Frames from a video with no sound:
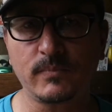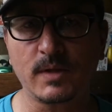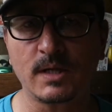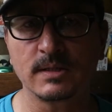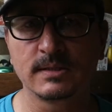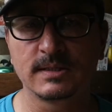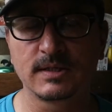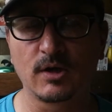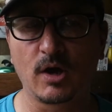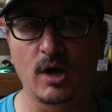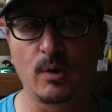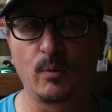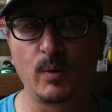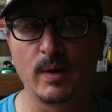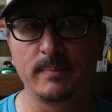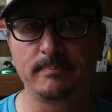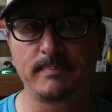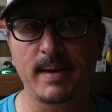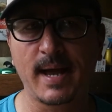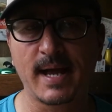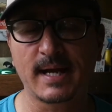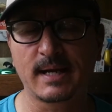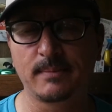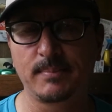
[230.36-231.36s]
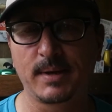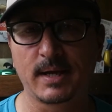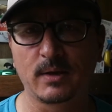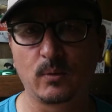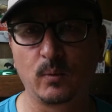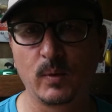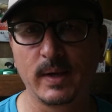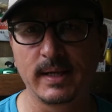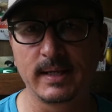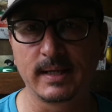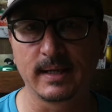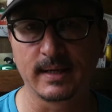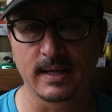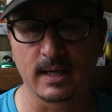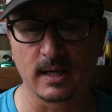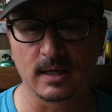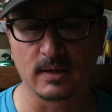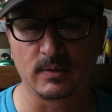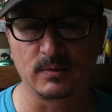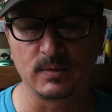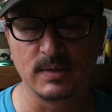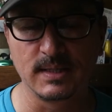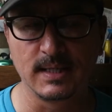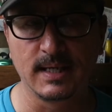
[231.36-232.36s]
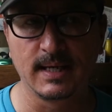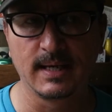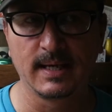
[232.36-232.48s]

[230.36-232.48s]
So I went back about a week ago